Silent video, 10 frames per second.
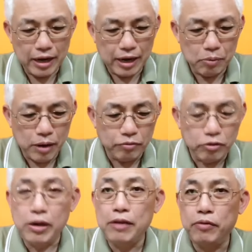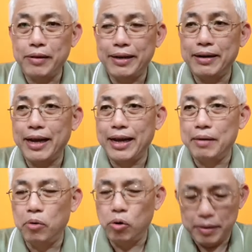And we have to live with it at
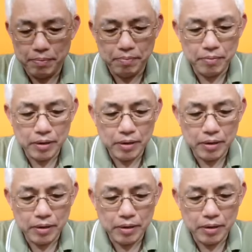the moment.